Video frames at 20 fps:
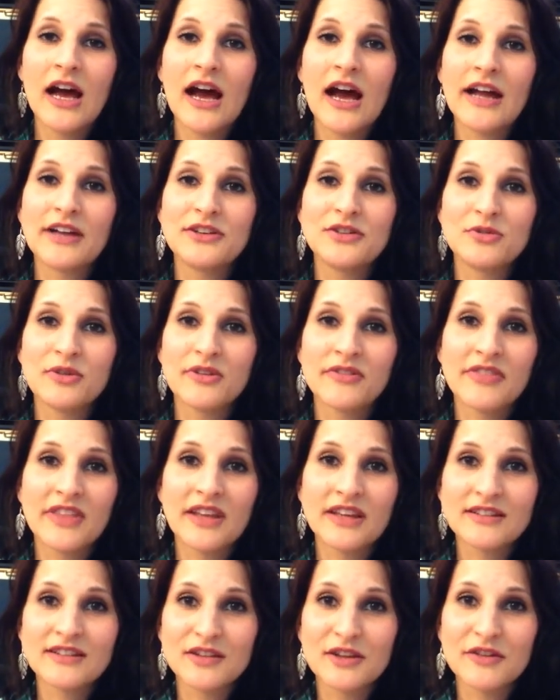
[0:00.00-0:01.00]
I do have
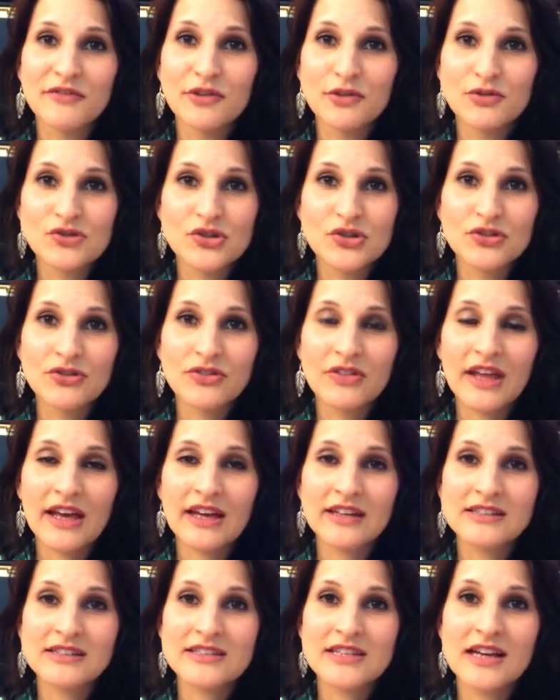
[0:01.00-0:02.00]
things in the future
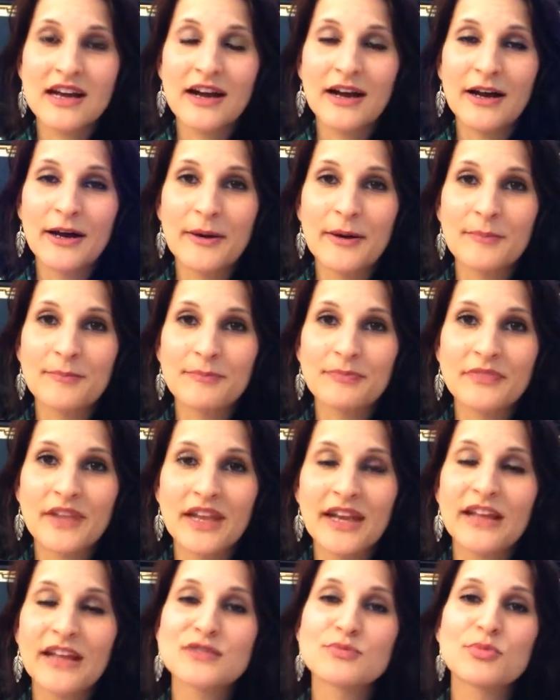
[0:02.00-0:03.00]
that um,
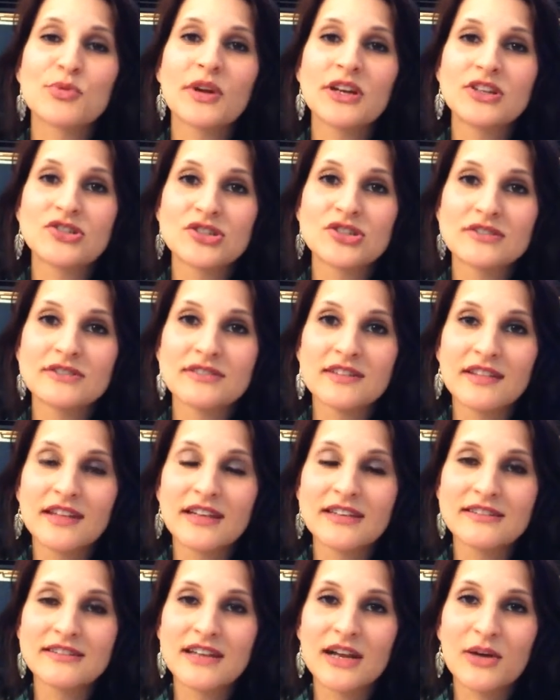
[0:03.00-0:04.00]
and aspirations and
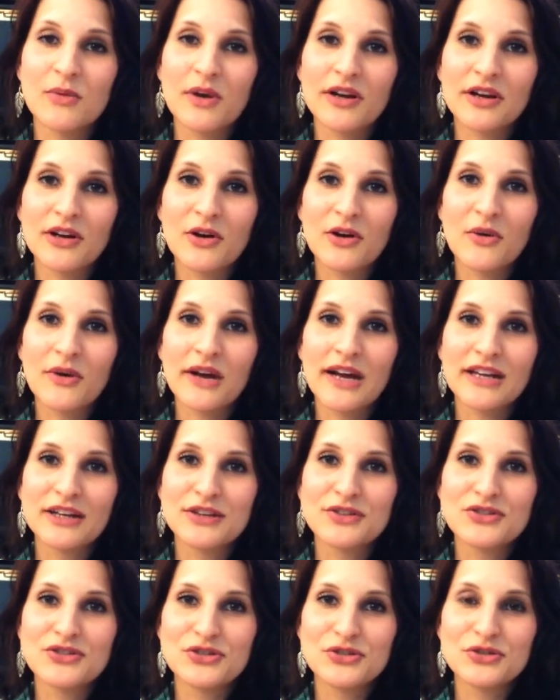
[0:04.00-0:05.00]
things that I want to go ahead
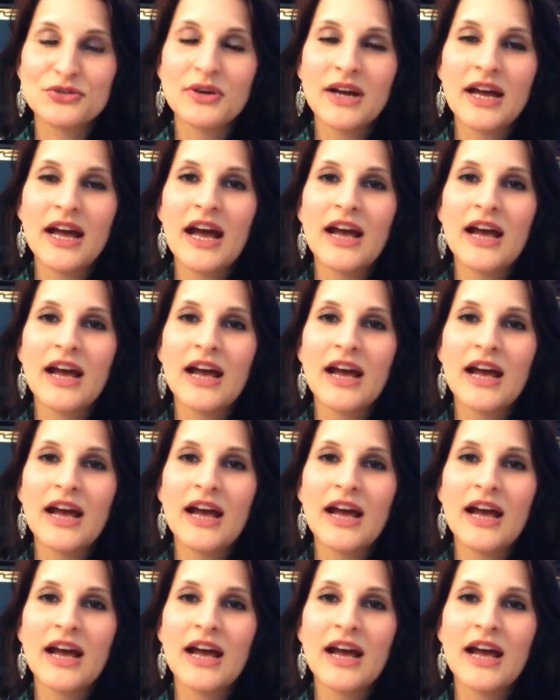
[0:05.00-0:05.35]
and do.